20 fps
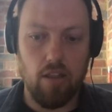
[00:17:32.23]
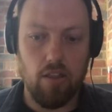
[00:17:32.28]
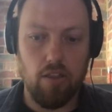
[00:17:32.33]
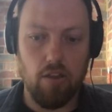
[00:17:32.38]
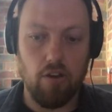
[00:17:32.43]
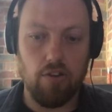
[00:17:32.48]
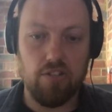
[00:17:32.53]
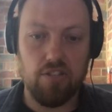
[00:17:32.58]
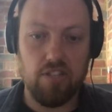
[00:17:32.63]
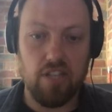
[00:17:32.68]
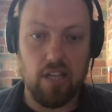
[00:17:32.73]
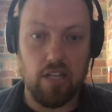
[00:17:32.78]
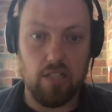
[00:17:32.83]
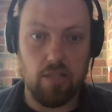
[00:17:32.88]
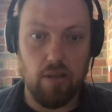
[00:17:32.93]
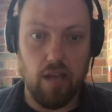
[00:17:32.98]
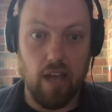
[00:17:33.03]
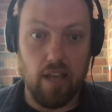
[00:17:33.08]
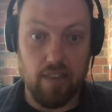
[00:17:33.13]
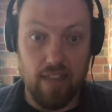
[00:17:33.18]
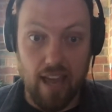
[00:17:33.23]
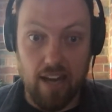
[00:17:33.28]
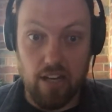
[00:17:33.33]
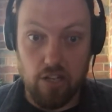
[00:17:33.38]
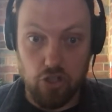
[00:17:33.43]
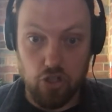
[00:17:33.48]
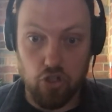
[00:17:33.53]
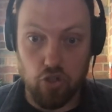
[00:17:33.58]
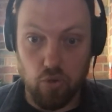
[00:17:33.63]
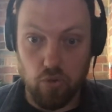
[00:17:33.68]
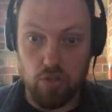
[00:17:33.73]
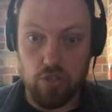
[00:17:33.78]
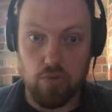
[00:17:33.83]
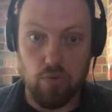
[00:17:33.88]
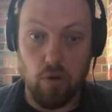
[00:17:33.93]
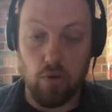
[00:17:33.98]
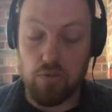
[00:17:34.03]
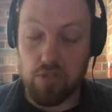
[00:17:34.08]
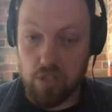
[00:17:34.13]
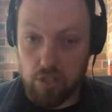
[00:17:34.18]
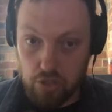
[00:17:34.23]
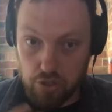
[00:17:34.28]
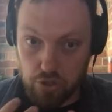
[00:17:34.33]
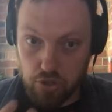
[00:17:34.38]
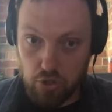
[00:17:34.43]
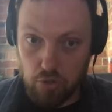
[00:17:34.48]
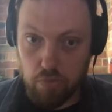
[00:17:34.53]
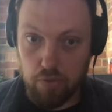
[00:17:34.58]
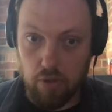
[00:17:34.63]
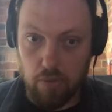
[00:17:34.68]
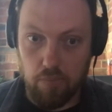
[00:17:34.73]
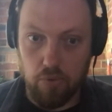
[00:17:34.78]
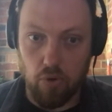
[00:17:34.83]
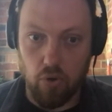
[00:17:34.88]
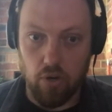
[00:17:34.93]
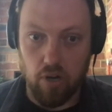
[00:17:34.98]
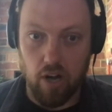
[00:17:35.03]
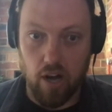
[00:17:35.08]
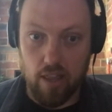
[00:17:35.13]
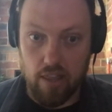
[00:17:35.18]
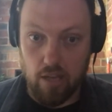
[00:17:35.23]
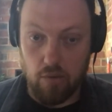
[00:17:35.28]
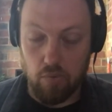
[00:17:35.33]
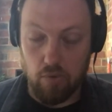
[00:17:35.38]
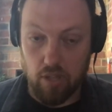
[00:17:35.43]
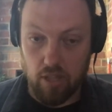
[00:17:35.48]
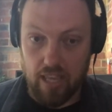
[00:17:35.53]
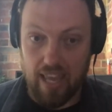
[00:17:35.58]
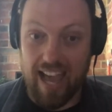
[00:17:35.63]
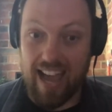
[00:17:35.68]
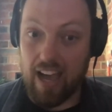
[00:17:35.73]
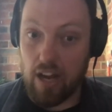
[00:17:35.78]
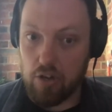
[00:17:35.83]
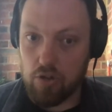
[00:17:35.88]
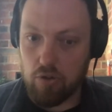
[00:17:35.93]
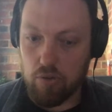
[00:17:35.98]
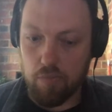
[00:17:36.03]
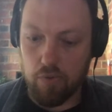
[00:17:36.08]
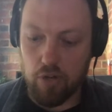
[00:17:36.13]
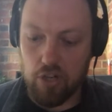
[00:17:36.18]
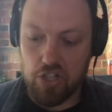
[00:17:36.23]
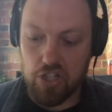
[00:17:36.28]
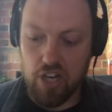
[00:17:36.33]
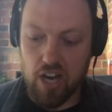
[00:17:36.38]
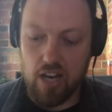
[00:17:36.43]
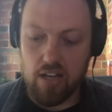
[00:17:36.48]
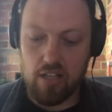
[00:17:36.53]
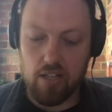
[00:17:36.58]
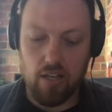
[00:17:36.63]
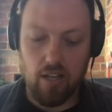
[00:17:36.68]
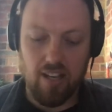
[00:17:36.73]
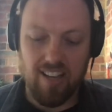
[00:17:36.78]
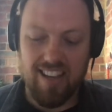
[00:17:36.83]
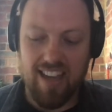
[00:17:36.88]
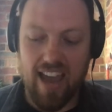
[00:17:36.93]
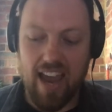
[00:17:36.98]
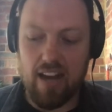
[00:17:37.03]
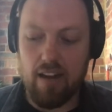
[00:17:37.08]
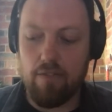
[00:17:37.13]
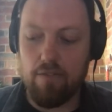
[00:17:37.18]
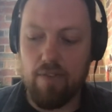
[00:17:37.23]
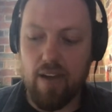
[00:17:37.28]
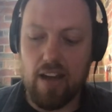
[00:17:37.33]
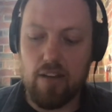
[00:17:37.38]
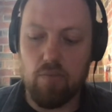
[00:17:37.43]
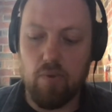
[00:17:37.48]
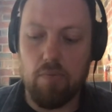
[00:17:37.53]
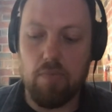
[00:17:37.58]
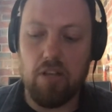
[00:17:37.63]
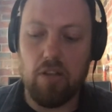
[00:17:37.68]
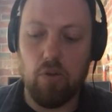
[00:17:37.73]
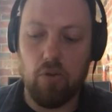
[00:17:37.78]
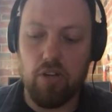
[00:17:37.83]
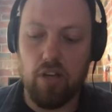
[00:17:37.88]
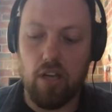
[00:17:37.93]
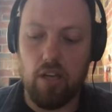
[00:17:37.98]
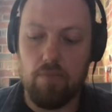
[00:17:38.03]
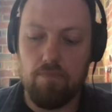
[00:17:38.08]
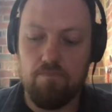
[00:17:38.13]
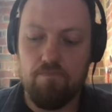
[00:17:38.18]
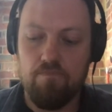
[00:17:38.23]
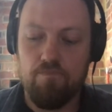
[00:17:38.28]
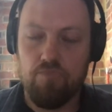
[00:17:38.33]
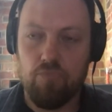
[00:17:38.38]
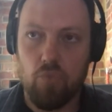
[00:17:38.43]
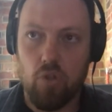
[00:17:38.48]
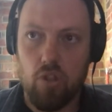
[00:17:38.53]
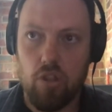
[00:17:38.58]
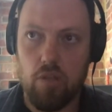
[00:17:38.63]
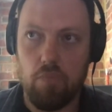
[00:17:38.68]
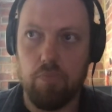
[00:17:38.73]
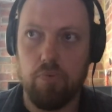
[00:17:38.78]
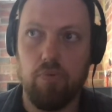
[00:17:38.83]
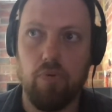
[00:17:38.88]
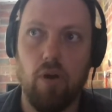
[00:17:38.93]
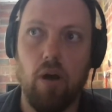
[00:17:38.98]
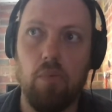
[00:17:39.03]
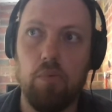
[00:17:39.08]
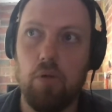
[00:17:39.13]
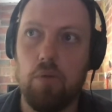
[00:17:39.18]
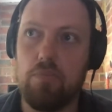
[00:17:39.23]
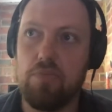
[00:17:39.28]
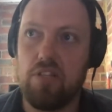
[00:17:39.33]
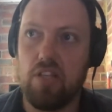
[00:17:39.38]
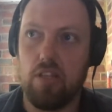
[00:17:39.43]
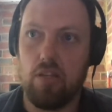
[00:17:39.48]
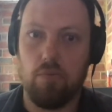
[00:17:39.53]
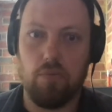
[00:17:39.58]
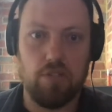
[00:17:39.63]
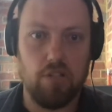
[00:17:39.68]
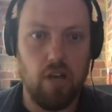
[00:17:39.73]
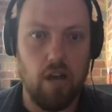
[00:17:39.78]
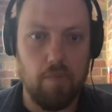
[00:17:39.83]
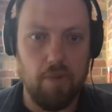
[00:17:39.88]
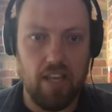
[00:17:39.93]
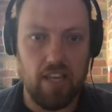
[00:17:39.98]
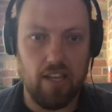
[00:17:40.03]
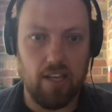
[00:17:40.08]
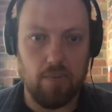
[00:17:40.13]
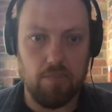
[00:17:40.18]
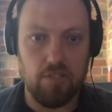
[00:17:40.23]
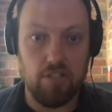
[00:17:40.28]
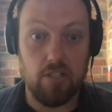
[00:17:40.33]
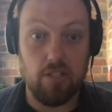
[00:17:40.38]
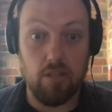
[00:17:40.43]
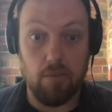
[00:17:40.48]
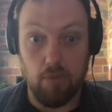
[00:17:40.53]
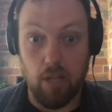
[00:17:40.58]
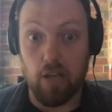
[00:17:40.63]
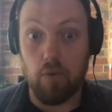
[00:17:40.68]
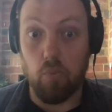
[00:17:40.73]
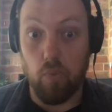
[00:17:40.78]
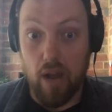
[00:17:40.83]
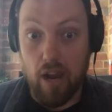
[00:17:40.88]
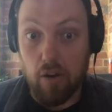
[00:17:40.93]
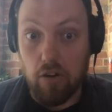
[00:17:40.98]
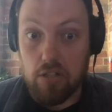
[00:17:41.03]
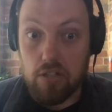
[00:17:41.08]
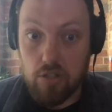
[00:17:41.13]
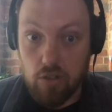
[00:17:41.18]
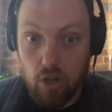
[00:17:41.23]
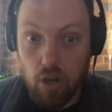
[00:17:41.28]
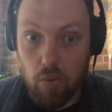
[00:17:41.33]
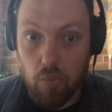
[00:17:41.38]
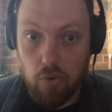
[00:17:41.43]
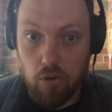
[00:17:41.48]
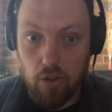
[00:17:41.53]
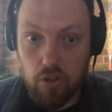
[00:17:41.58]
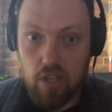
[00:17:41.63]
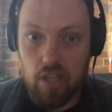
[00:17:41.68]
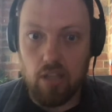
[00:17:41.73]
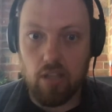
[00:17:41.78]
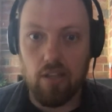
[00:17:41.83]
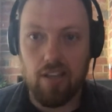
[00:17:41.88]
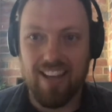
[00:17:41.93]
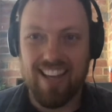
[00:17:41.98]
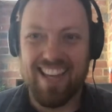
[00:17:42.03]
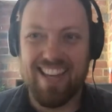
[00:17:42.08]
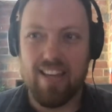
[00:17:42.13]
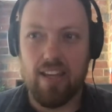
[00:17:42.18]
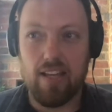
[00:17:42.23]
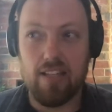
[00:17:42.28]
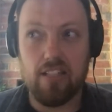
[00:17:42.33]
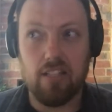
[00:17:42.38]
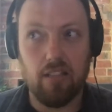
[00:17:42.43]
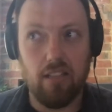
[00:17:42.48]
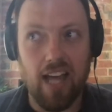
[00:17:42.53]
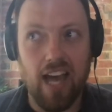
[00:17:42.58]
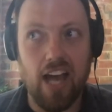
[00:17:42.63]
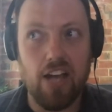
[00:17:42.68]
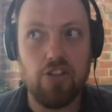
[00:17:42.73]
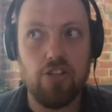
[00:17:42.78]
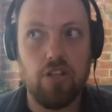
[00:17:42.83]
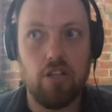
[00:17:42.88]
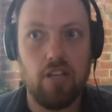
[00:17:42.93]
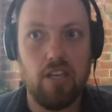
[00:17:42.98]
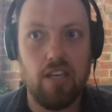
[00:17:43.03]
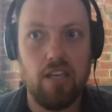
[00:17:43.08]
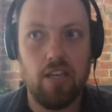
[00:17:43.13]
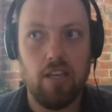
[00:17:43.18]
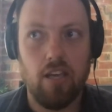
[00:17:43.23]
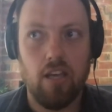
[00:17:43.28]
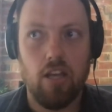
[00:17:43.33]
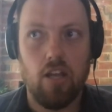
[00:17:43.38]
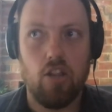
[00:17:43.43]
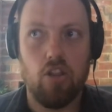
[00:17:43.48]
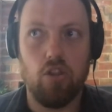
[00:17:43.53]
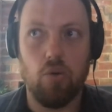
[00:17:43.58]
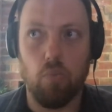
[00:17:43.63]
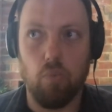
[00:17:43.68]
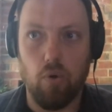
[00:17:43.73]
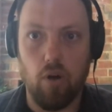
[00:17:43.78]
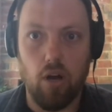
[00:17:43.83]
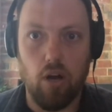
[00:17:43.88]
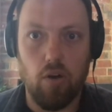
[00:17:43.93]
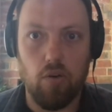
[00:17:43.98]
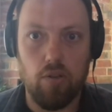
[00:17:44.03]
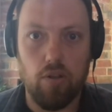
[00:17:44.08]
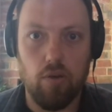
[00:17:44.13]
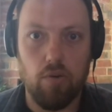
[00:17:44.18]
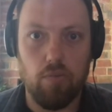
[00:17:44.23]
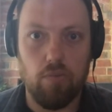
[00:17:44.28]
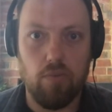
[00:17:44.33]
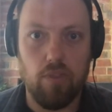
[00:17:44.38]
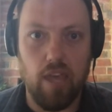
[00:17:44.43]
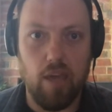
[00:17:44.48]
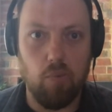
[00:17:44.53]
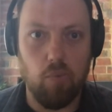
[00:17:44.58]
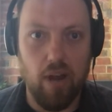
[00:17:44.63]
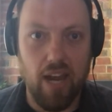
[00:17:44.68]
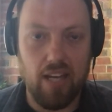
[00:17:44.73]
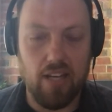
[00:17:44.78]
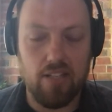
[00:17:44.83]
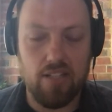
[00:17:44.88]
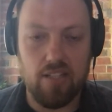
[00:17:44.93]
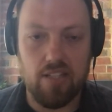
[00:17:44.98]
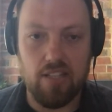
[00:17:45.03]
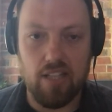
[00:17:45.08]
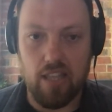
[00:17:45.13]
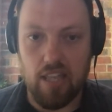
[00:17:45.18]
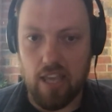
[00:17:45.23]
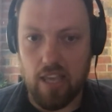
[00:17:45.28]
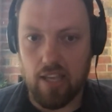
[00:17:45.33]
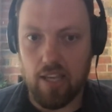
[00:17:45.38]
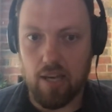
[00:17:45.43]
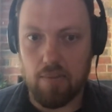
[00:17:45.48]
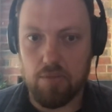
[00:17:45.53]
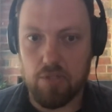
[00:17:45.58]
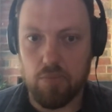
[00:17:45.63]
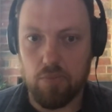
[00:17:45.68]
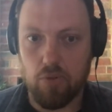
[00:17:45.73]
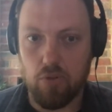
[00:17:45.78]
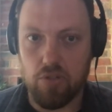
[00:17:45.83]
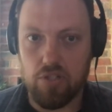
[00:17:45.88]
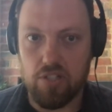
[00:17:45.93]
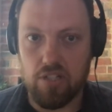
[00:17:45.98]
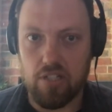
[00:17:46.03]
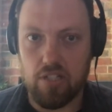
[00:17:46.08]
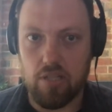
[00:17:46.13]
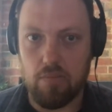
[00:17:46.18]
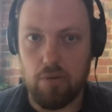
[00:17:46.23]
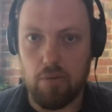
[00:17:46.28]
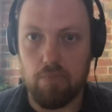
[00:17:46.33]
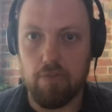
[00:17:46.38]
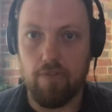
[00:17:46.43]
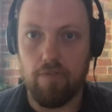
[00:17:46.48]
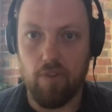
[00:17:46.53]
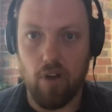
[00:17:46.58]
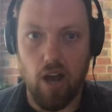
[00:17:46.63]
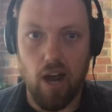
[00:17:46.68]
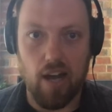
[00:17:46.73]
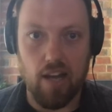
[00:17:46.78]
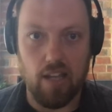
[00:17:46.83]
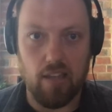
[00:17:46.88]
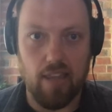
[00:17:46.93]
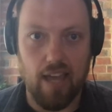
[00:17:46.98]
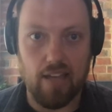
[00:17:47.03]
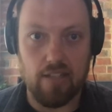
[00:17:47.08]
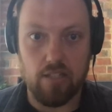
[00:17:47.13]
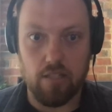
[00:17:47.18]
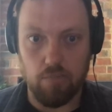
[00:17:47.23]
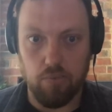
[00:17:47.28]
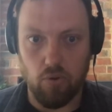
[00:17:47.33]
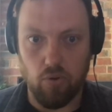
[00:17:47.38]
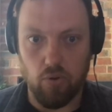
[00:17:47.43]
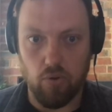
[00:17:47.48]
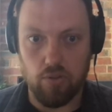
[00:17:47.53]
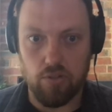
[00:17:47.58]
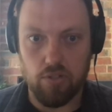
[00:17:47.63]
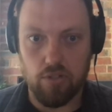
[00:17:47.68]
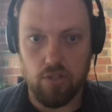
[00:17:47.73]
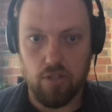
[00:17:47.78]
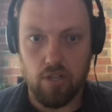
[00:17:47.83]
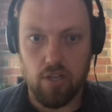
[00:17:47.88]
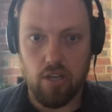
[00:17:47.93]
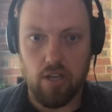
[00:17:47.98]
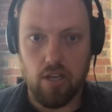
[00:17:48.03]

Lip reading: Those things, that insurance role is super important and I think really underappreciated. And in fact, when we look at the problems in the retirement income system, like where it's not working, it's largely their weaknesses in the income support system in providing that support